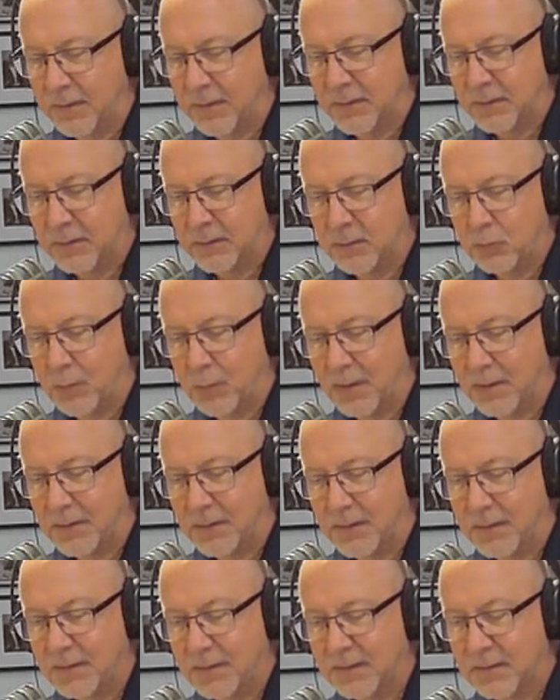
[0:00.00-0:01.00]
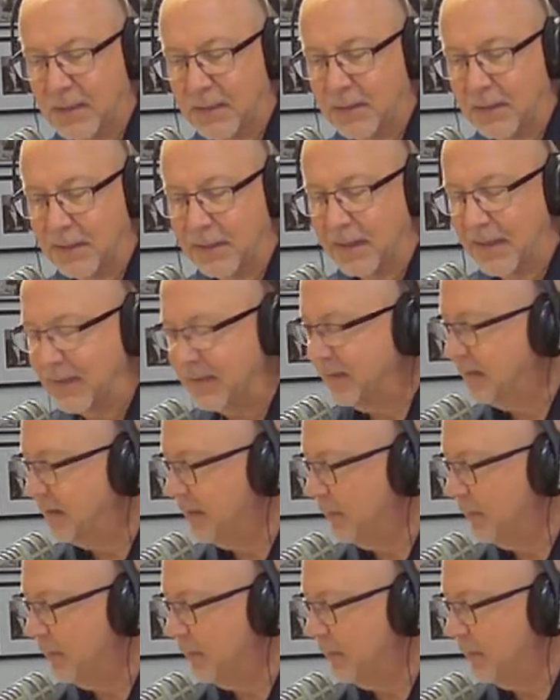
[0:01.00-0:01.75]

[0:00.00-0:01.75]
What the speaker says: He's directing Suddenly last